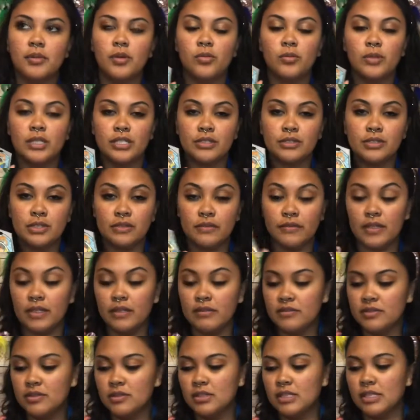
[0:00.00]
Windows of
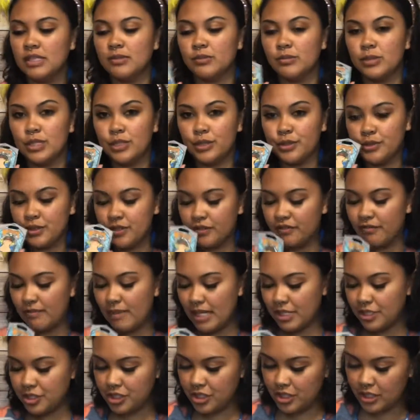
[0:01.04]
Evil and Windows of
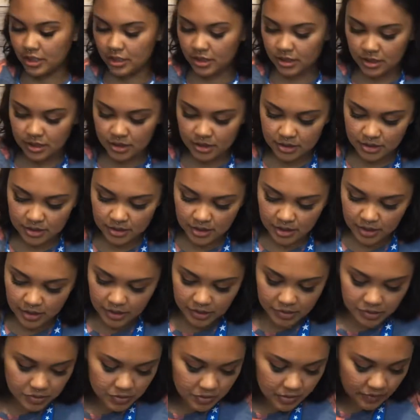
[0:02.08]
Magic.
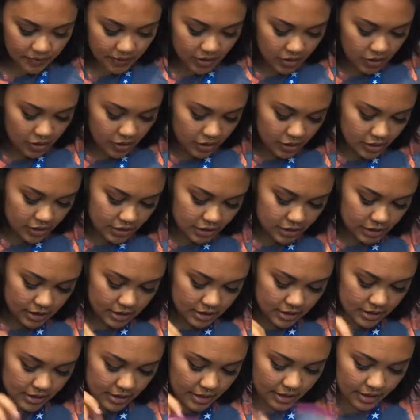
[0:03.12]
So we've got Hercules
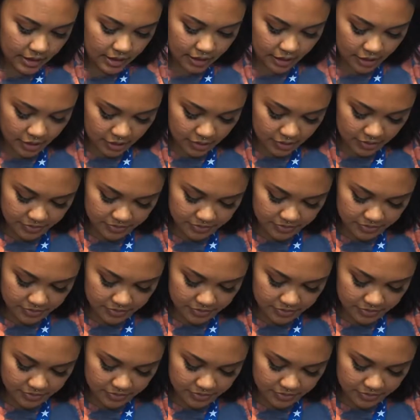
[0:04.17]
there.